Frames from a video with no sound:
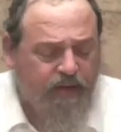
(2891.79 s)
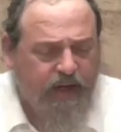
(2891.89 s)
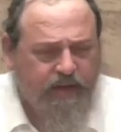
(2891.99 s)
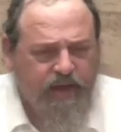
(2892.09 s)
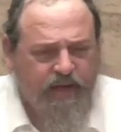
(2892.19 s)

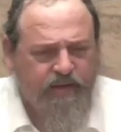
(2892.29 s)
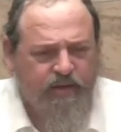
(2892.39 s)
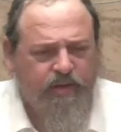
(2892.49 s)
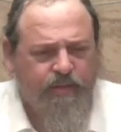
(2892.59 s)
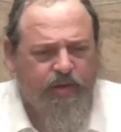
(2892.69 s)
then it's
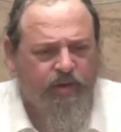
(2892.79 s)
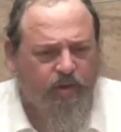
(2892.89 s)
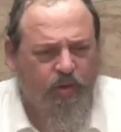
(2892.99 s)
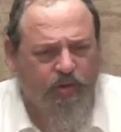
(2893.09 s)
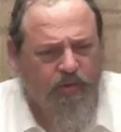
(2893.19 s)
asr to put the
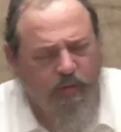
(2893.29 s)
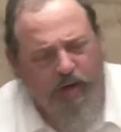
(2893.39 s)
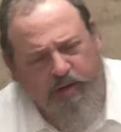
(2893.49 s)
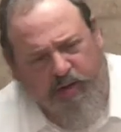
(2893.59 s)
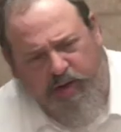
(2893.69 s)
cold
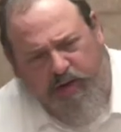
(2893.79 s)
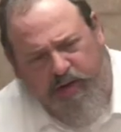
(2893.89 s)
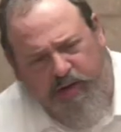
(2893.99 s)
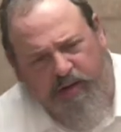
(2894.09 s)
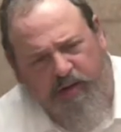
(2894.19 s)
water on it.